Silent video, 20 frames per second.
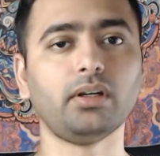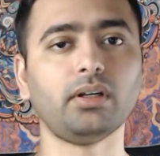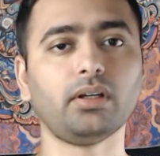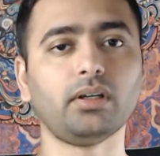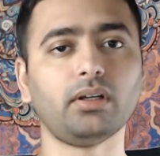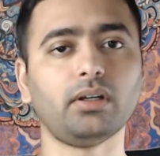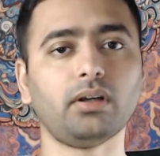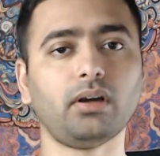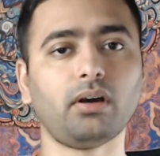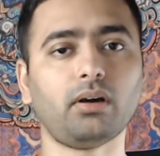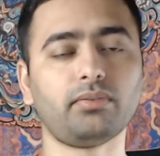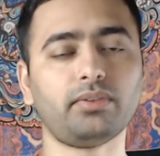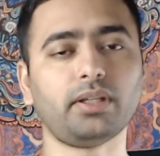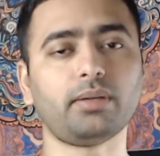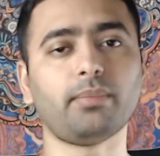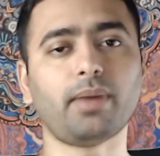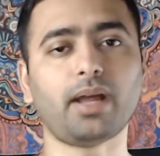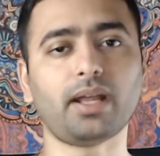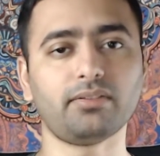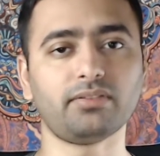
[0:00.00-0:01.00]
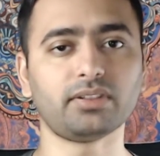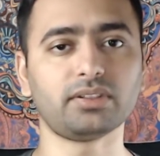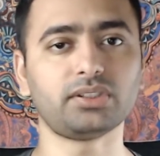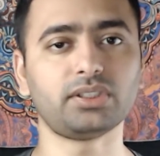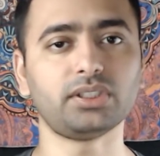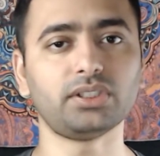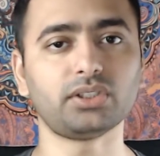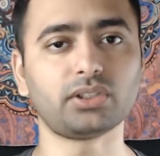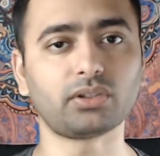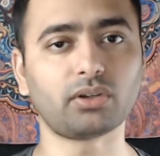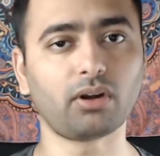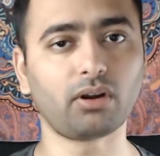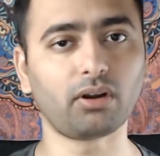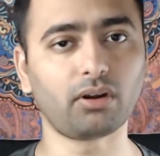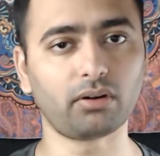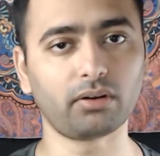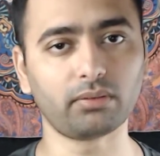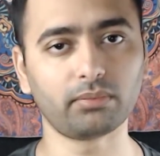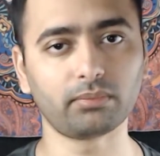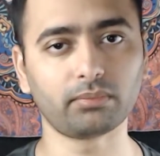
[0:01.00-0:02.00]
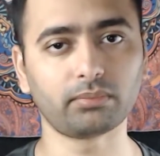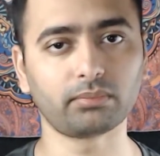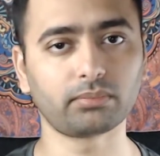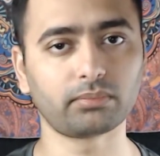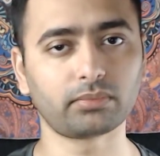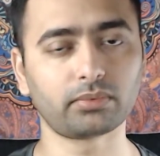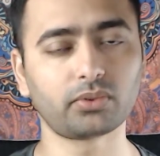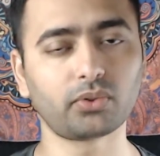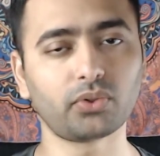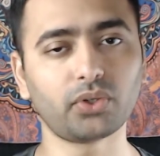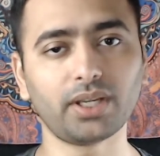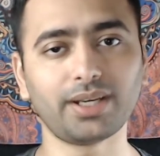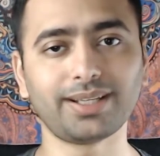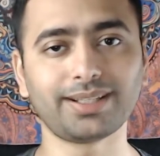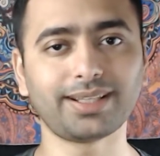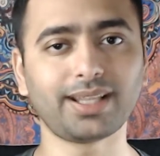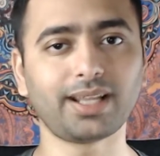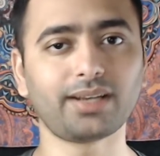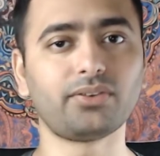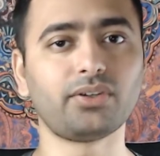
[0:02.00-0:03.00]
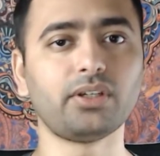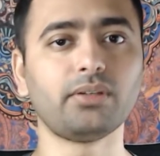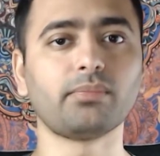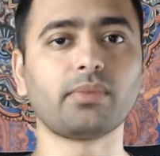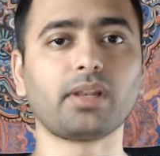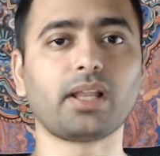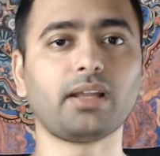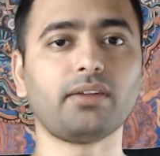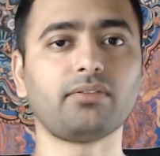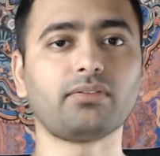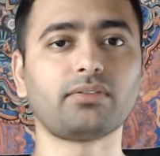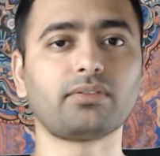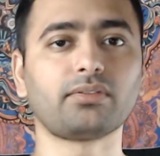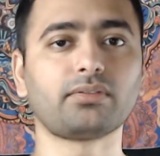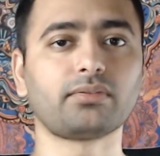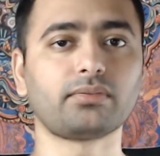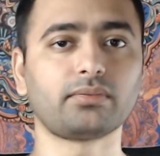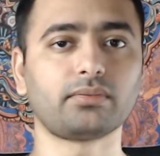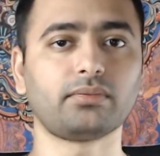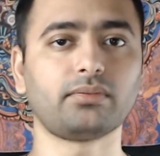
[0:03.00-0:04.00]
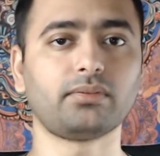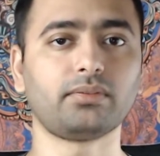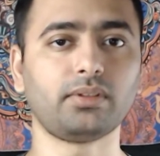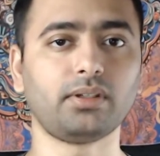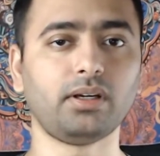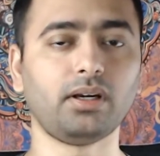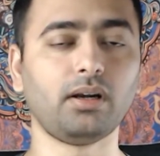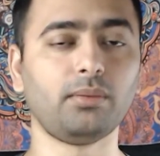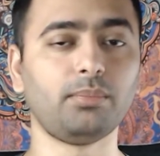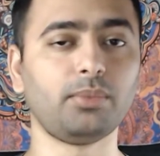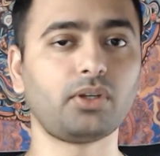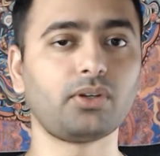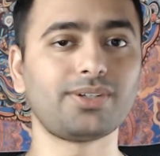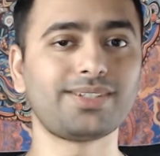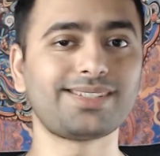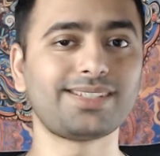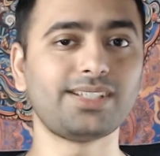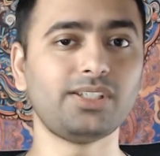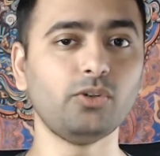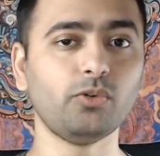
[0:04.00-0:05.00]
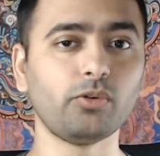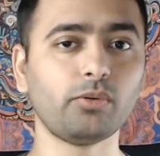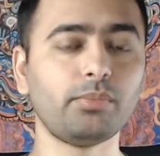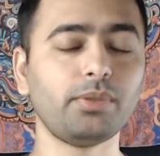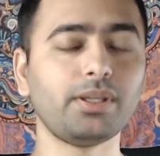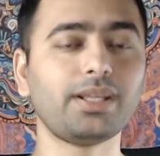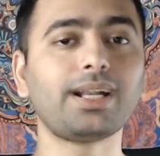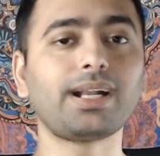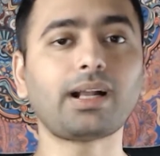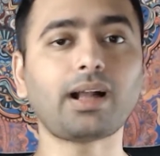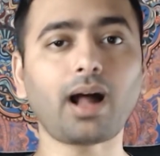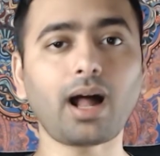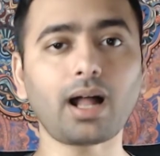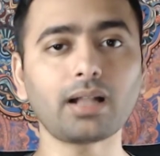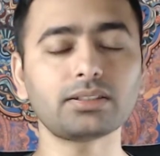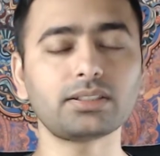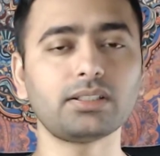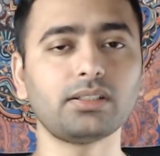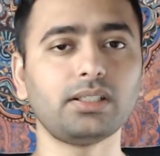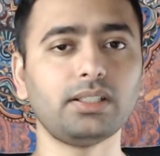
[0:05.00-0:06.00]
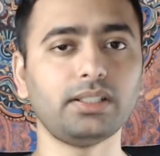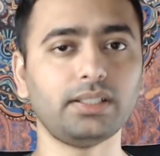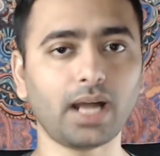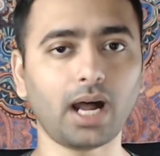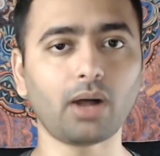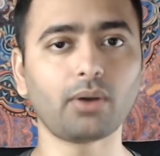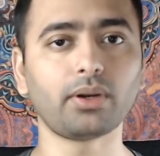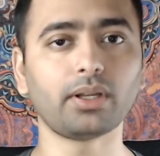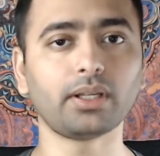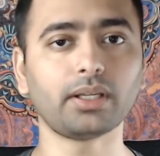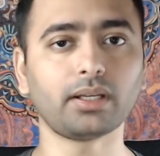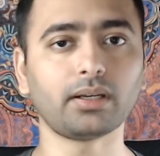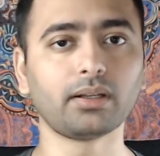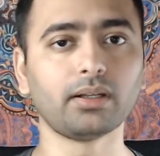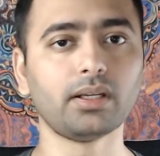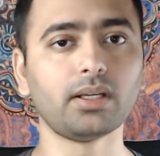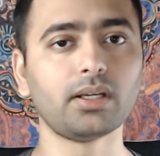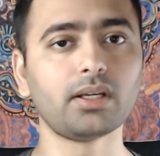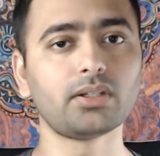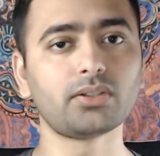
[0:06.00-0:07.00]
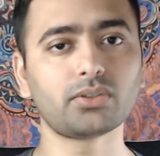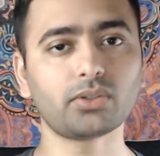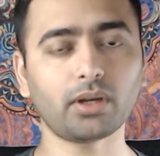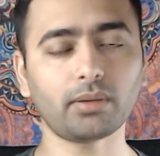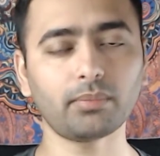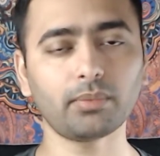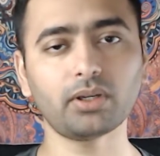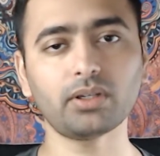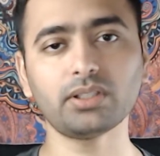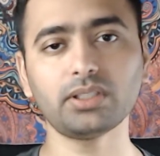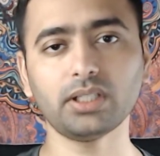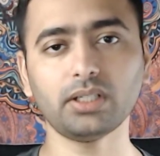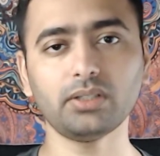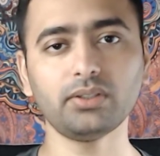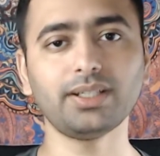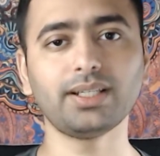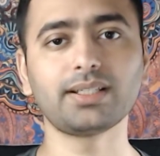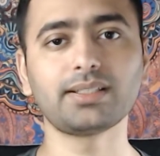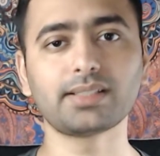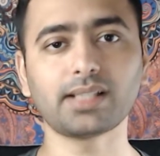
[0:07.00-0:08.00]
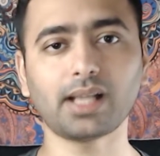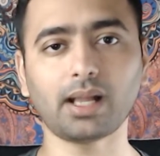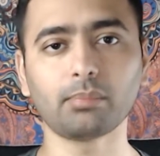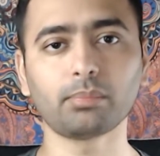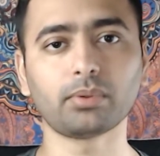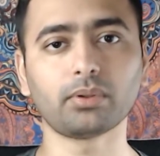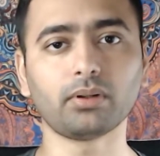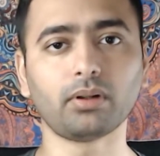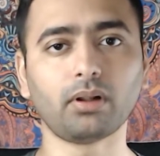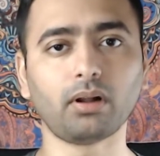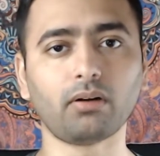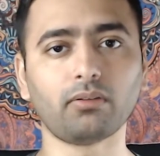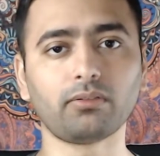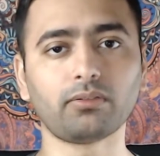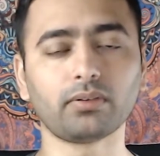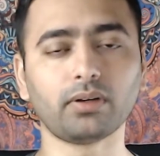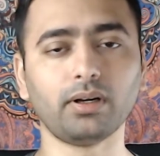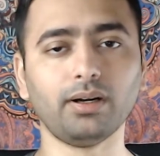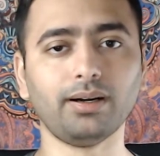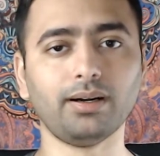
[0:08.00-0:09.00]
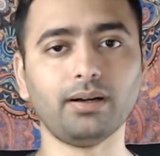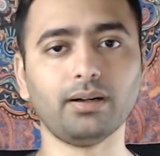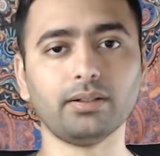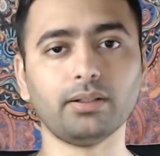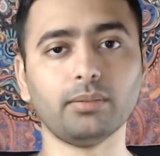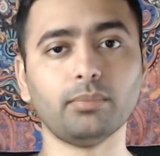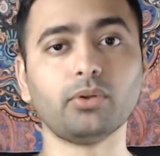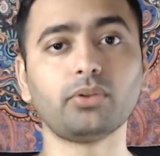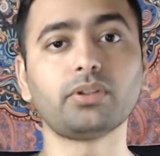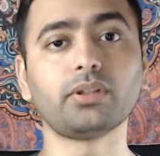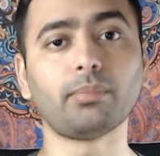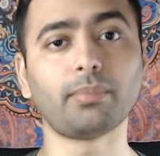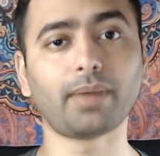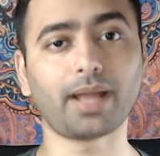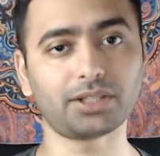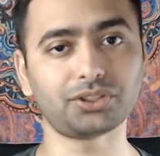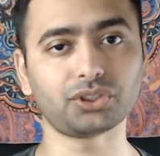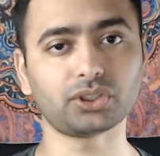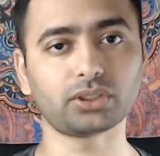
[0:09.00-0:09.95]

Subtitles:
of that manifestation or creating that dream life because you will be constantly doubting it. So I'm going to tell you an example of the book, The Magic.